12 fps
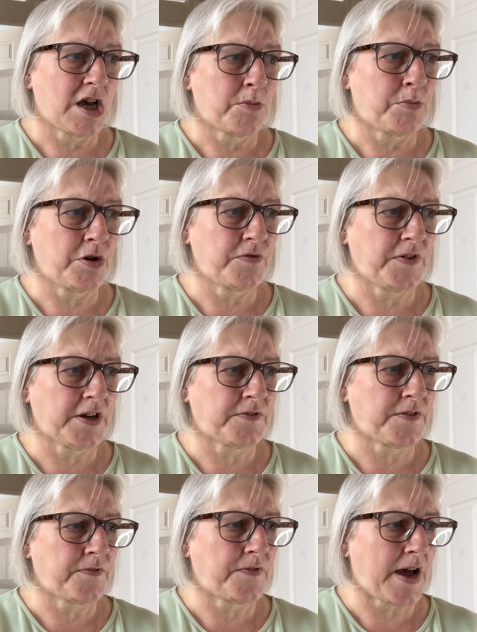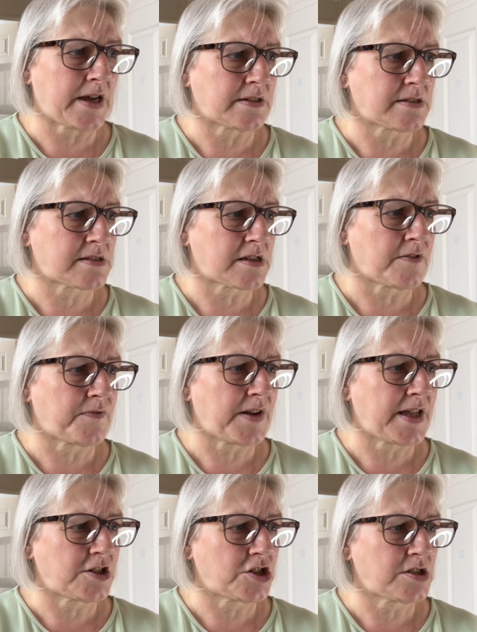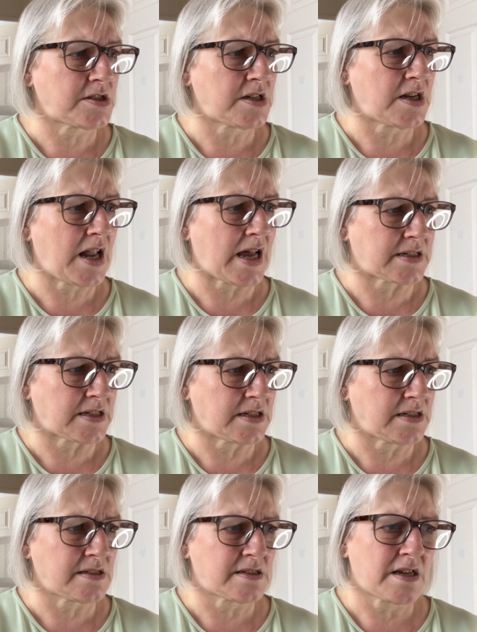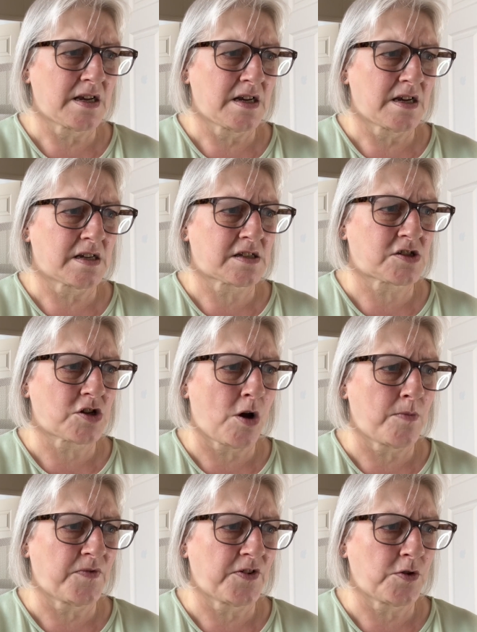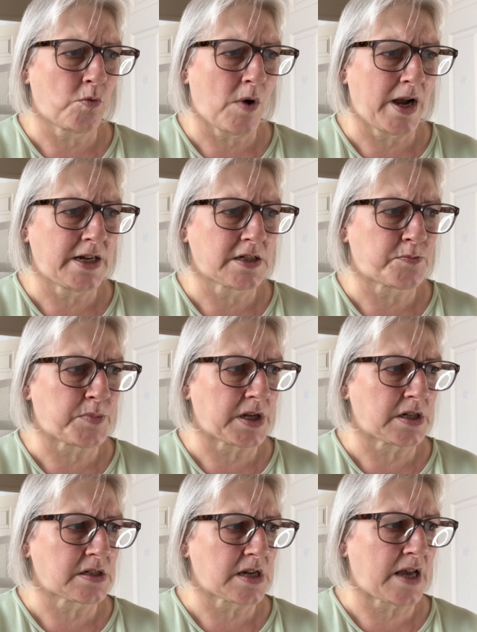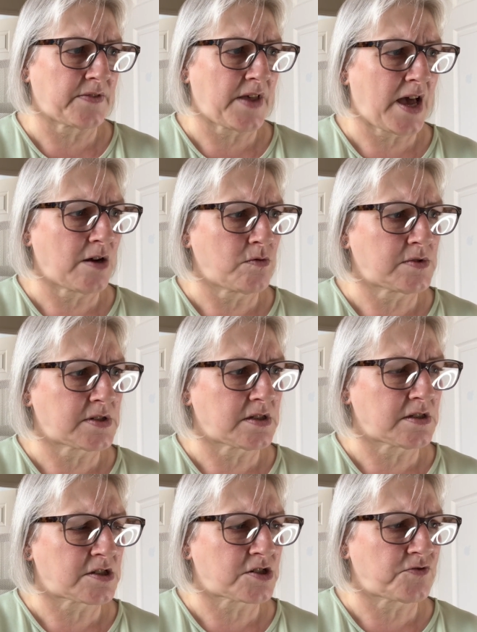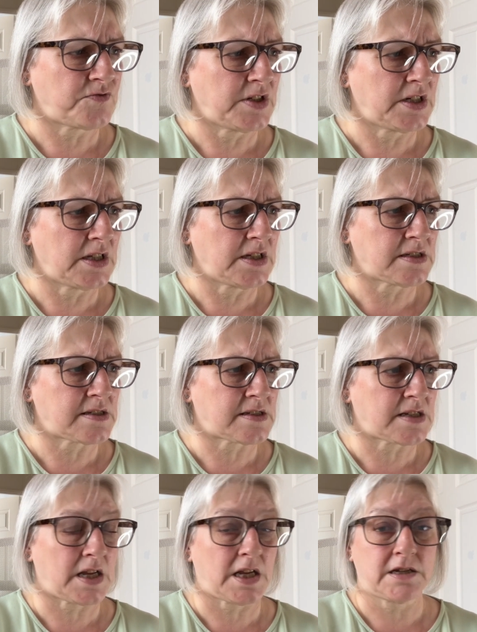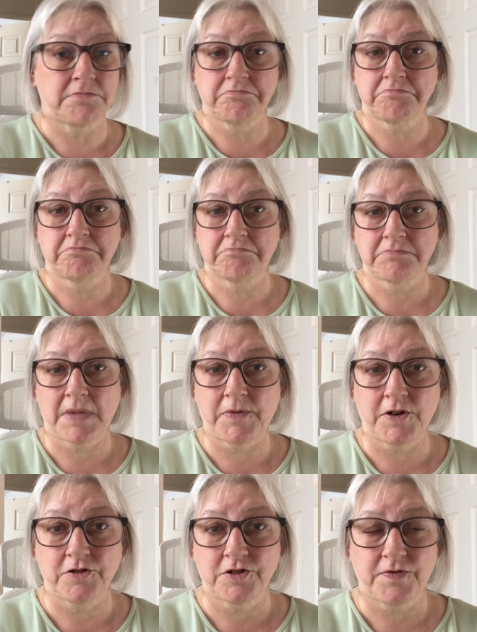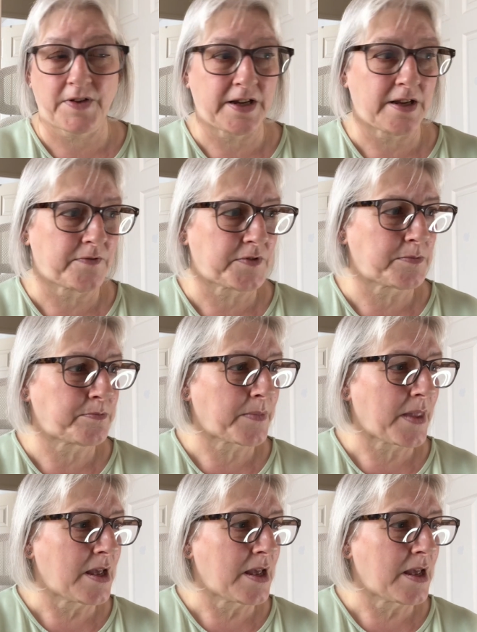Perfect for fans of legends and lattes, a psalm for the wild built and the house in the cerulean sea. Never heard of any of them.